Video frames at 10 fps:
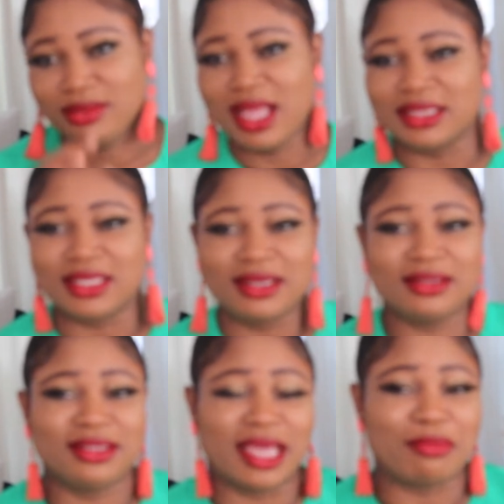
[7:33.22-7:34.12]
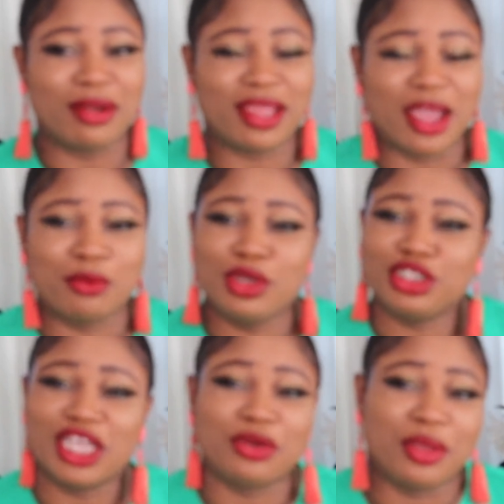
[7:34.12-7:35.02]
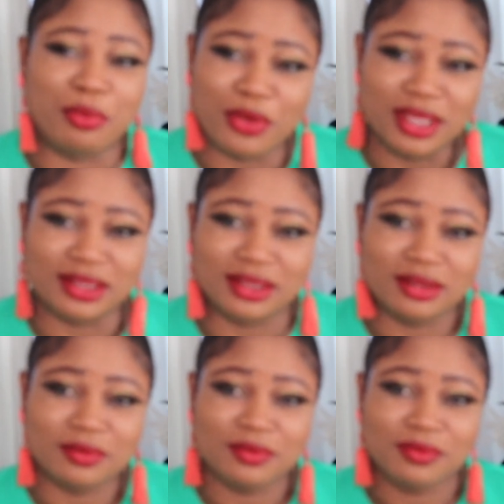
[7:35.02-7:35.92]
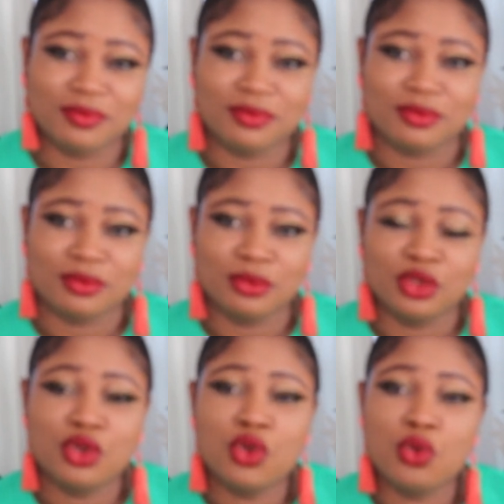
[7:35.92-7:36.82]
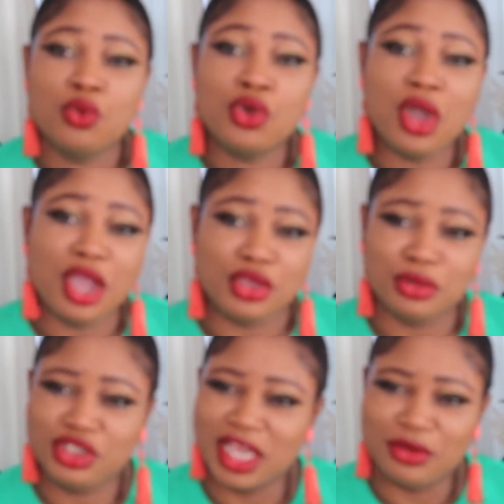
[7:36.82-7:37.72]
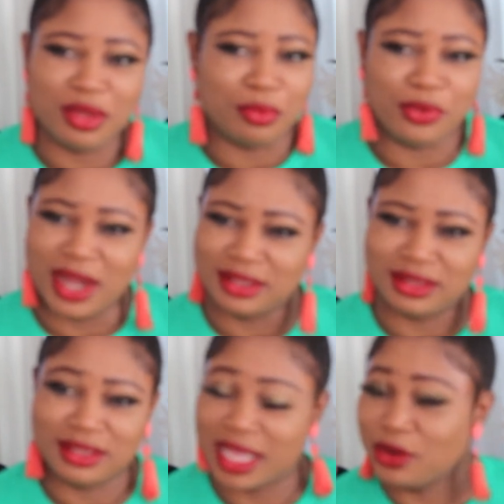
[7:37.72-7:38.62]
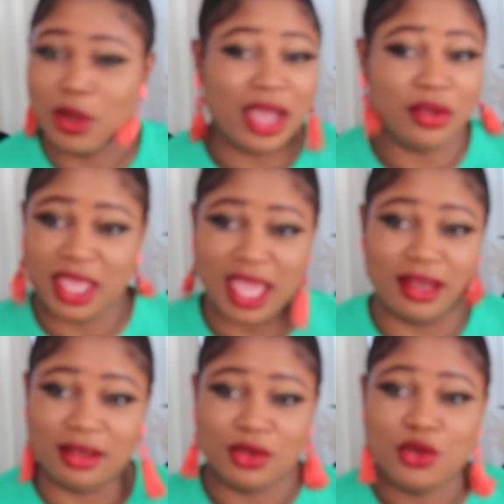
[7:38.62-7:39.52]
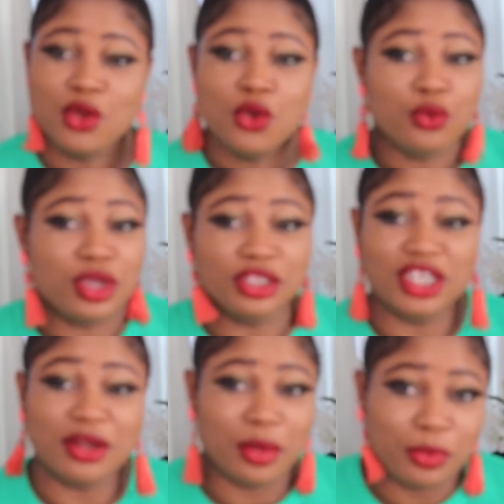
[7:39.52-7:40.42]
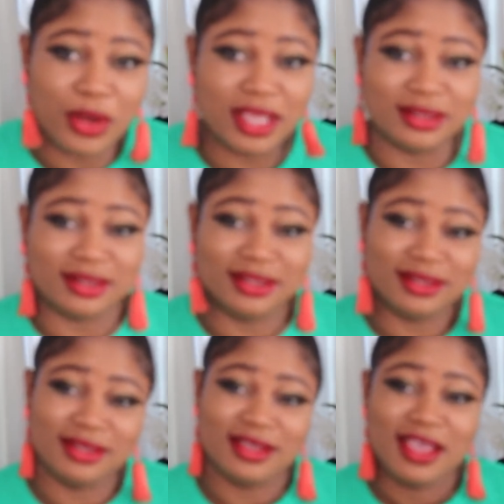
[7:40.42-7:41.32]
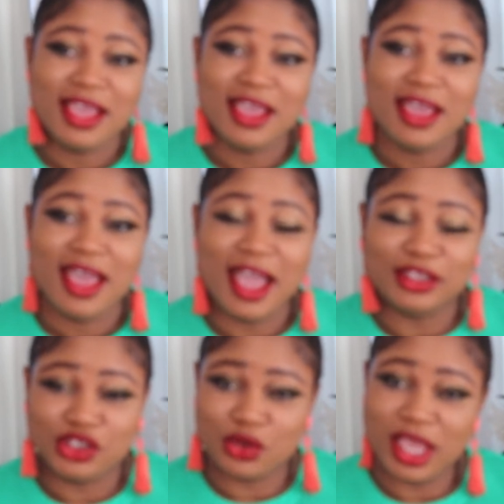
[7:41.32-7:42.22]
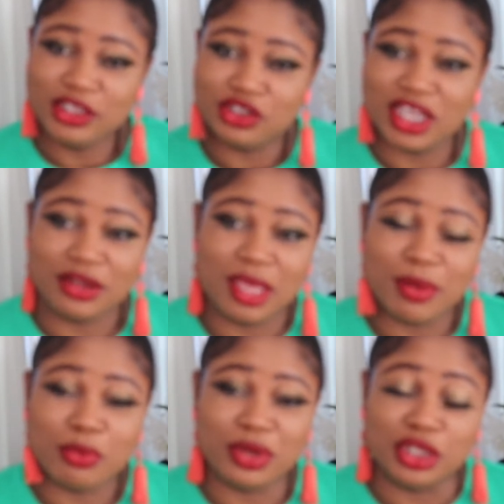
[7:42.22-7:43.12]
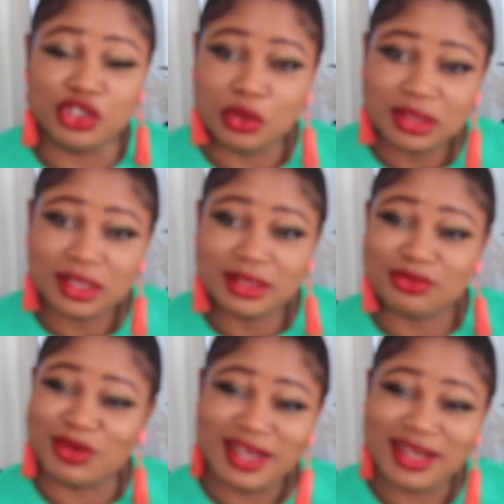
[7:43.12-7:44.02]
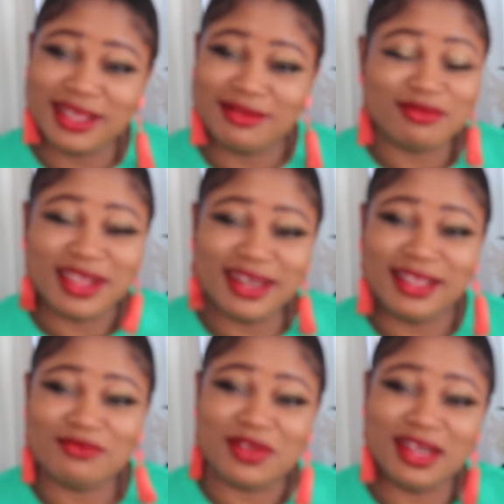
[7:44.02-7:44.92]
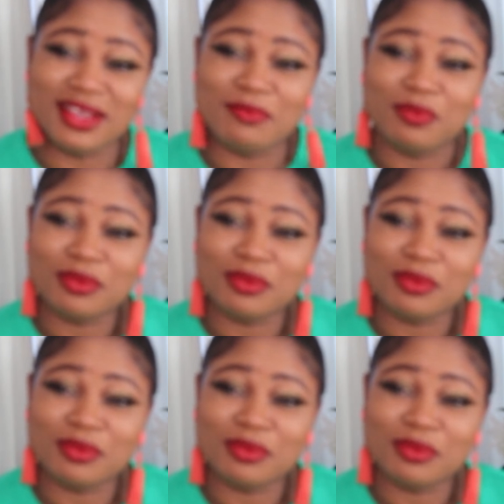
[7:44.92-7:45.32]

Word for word: I said, this is America. Who are you trying to impress? Who are you trying to impress? I don't I don't get it. Who are you trying to impress? At your age, you're trying to keep up with the Joneses? Really? Really? Really?